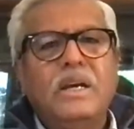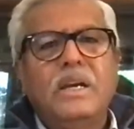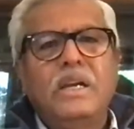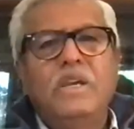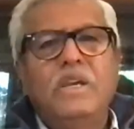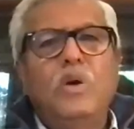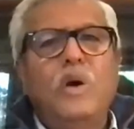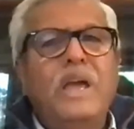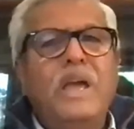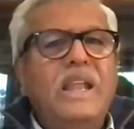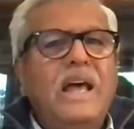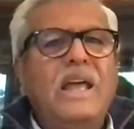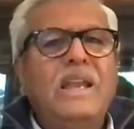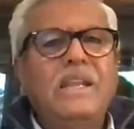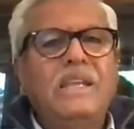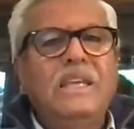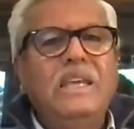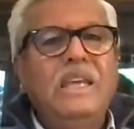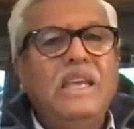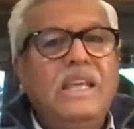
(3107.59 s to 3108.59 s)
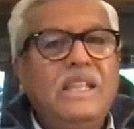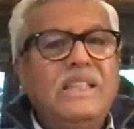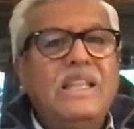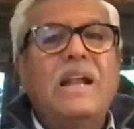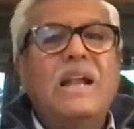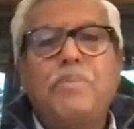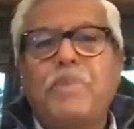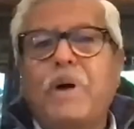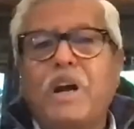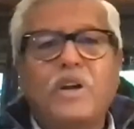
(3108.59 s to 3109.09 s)
you know, anarchy in
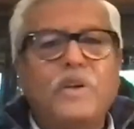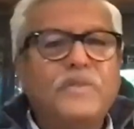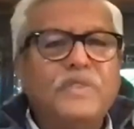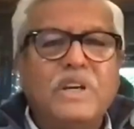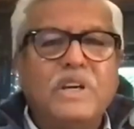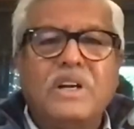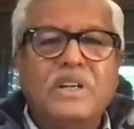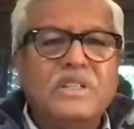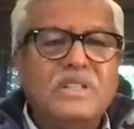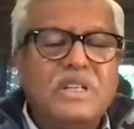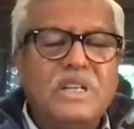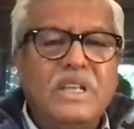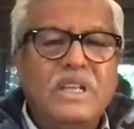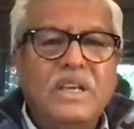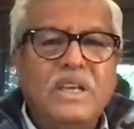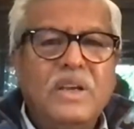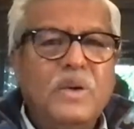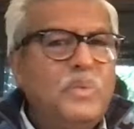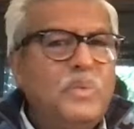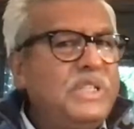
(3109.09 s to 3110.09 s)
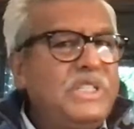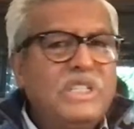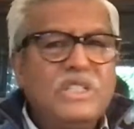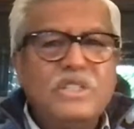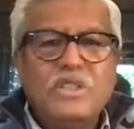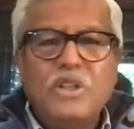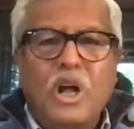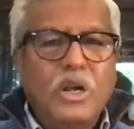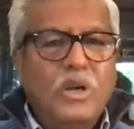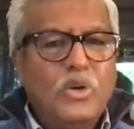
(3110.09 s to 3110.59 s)
that part of the country, which is
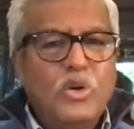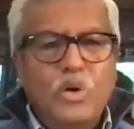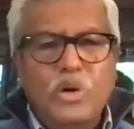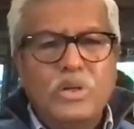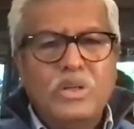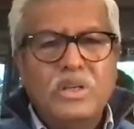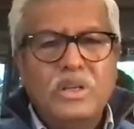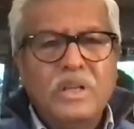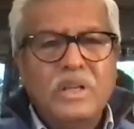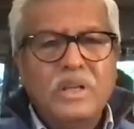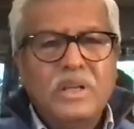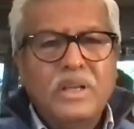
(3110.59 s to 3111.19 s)
not good.